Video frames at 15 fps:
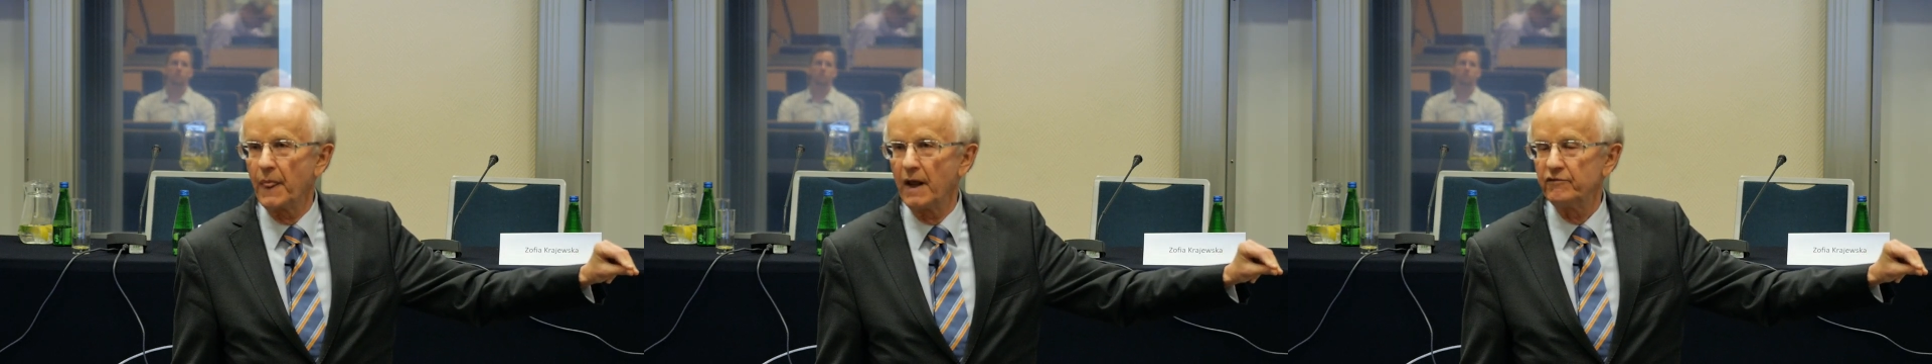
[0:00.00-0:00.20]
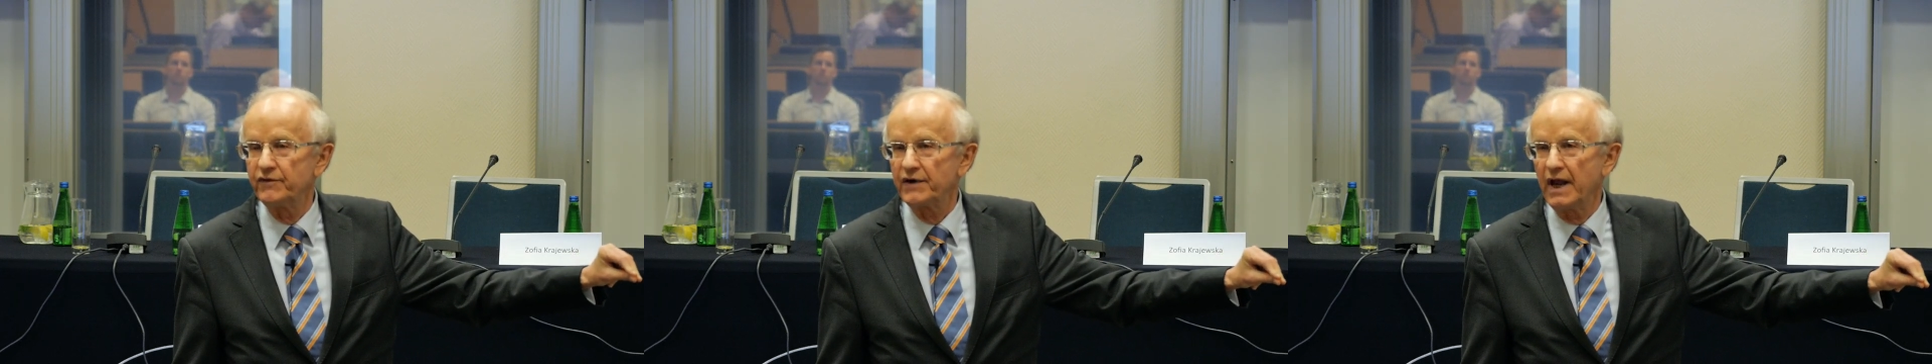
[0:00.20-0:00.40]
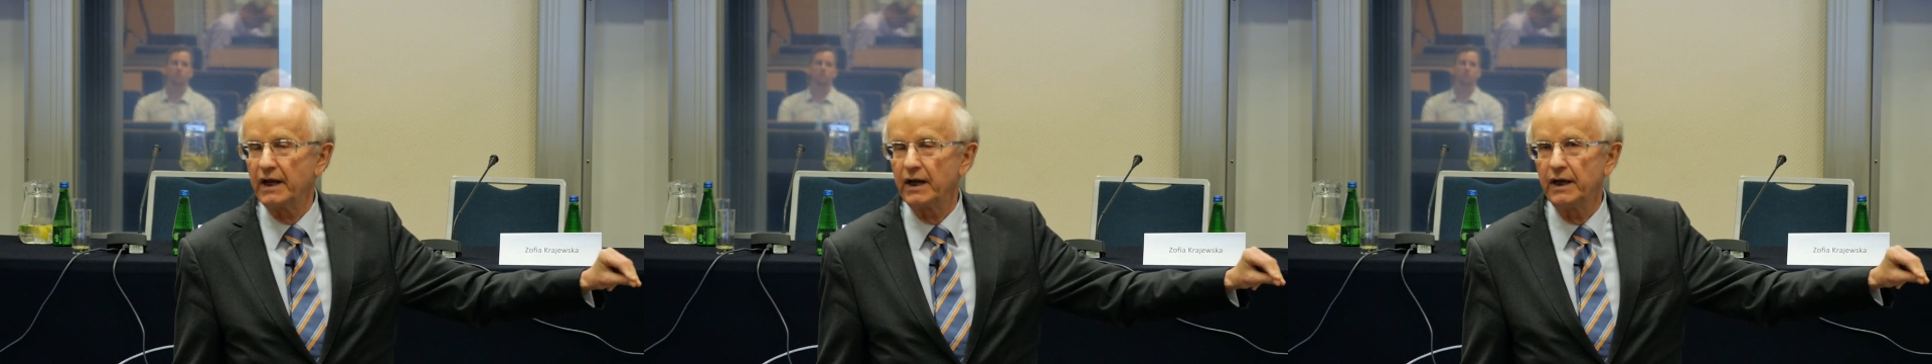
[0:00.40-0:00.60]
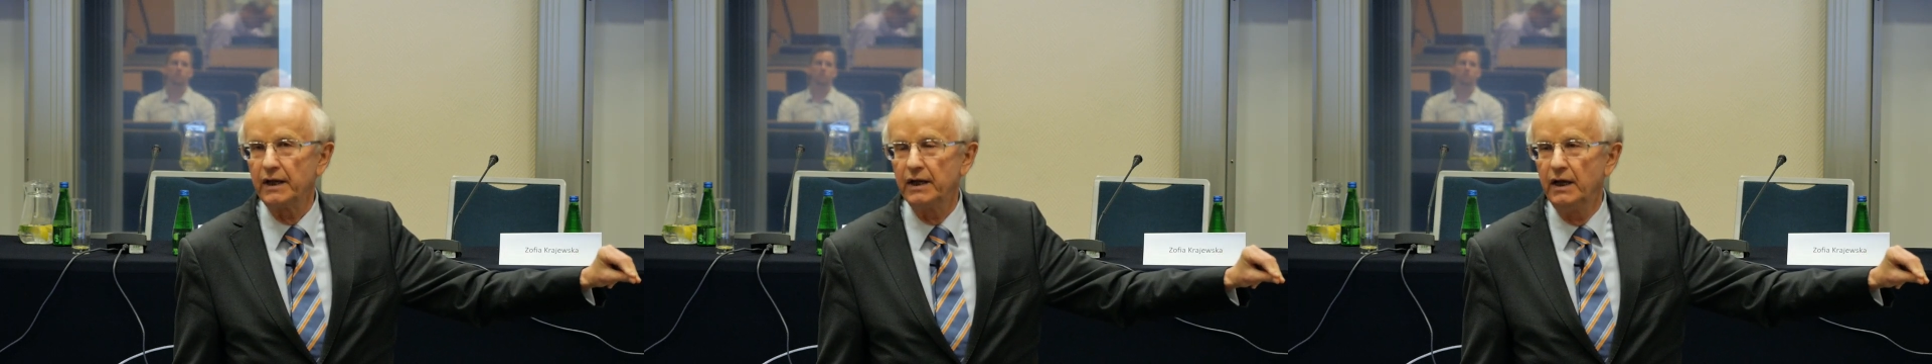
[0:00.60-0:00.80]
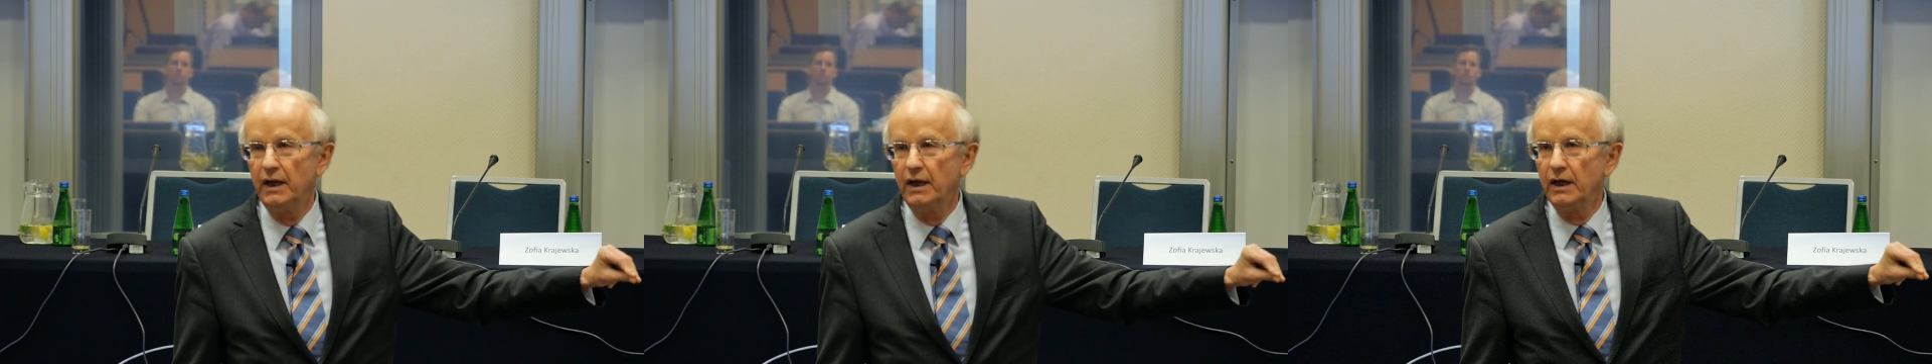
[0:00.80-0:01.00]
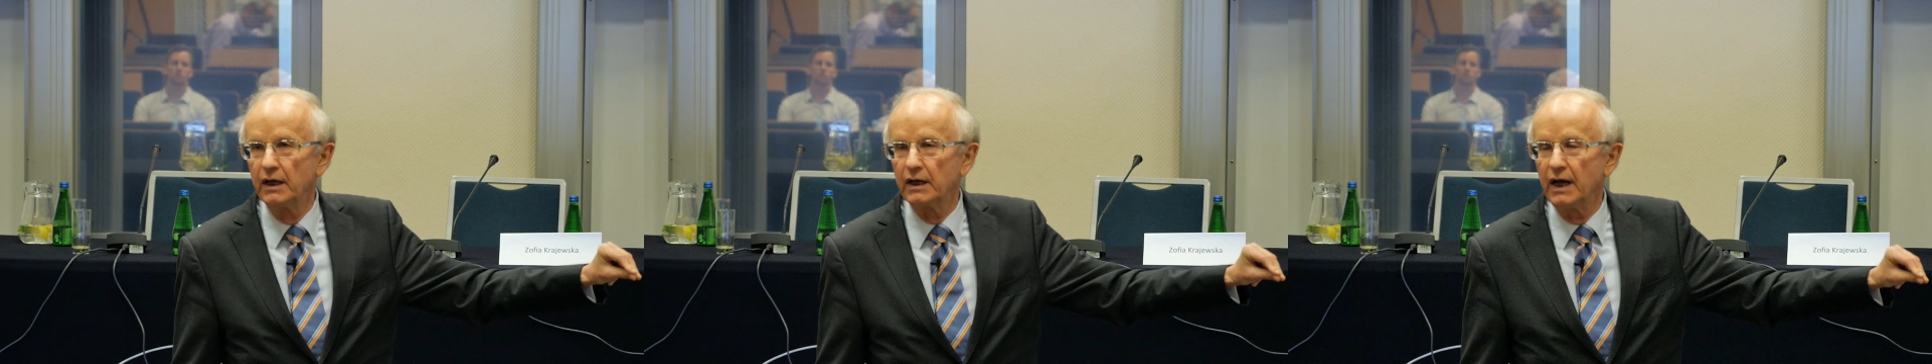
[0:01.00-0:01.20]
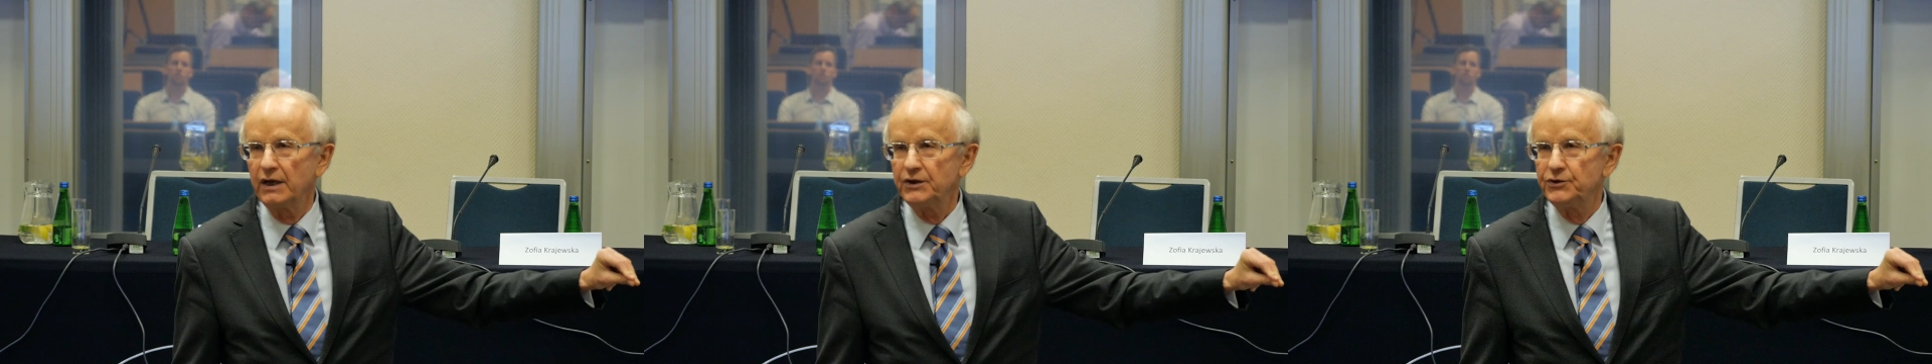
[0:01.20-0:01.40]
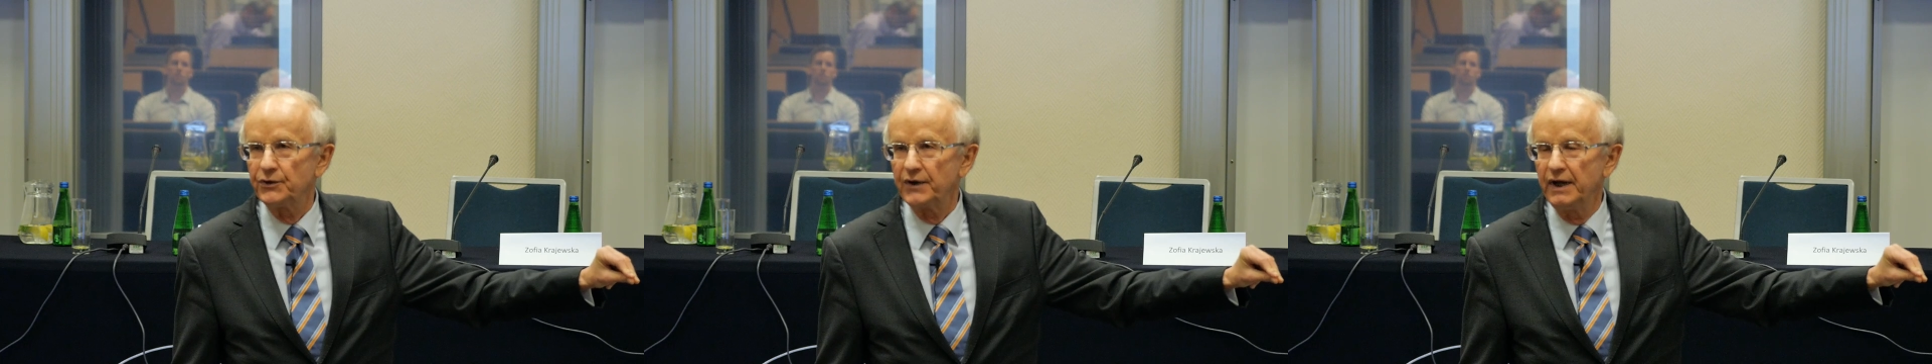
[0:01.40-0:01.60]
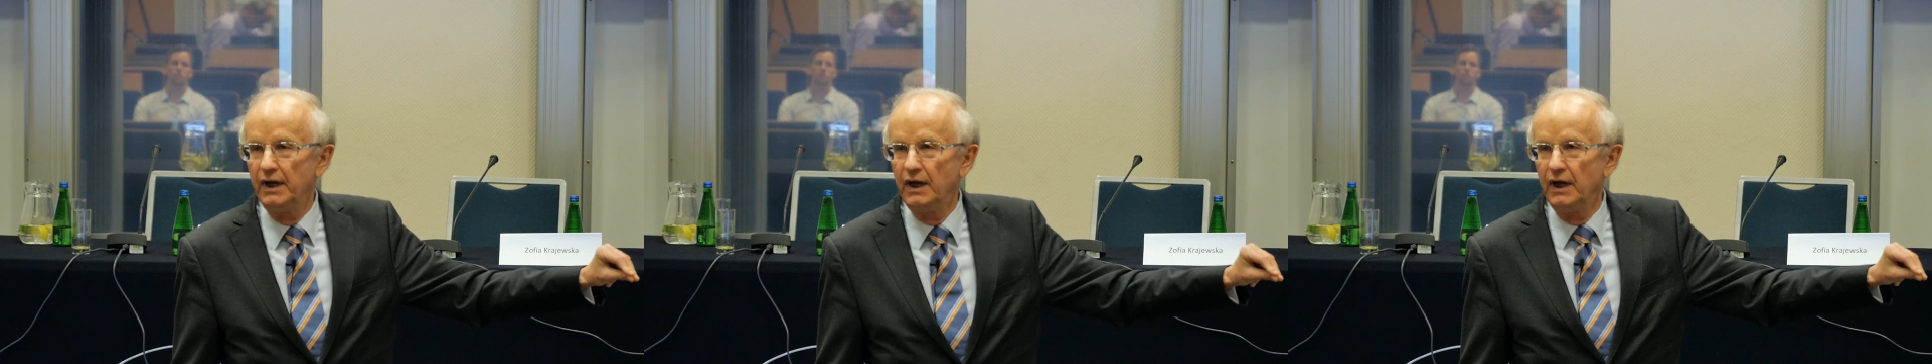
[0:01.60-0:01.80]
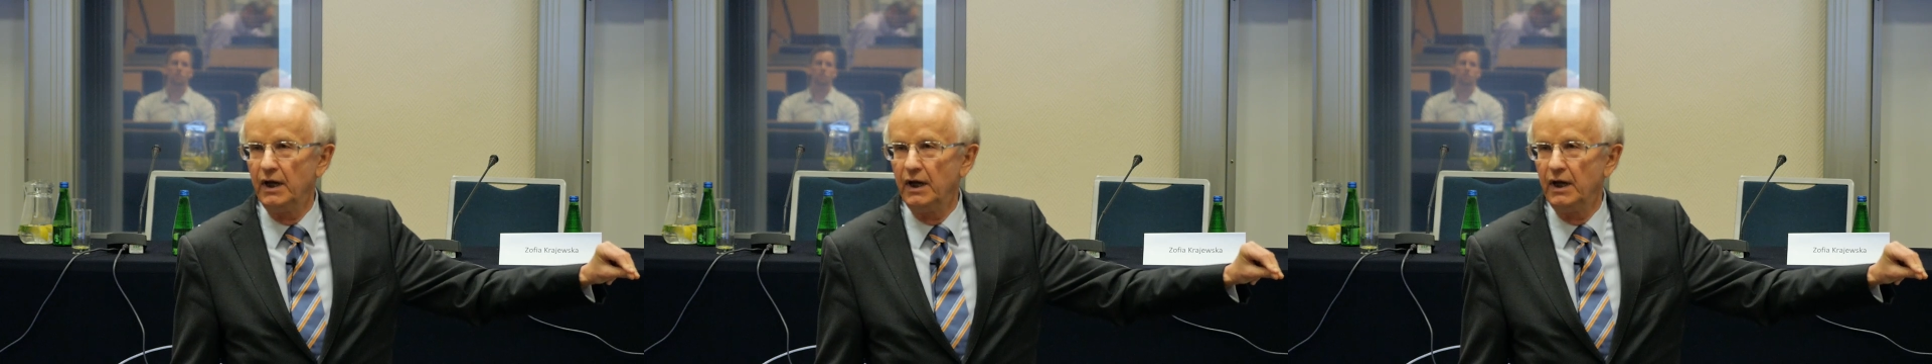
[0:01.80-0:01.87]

friendly country.